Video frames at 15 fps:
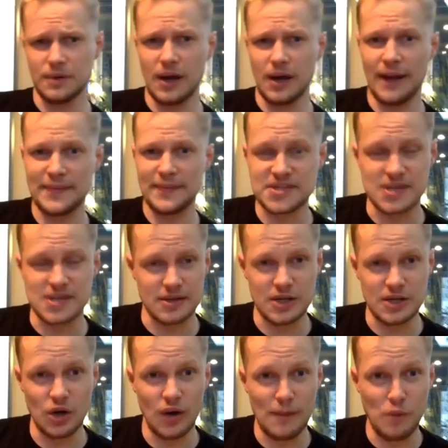Um, this is,
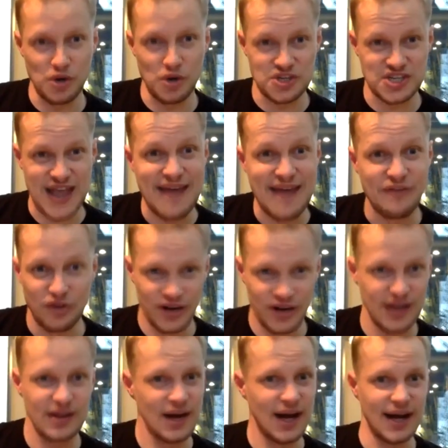you know, a more savory
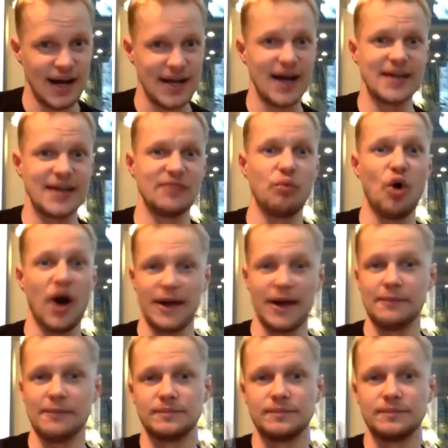uh, kind of wine.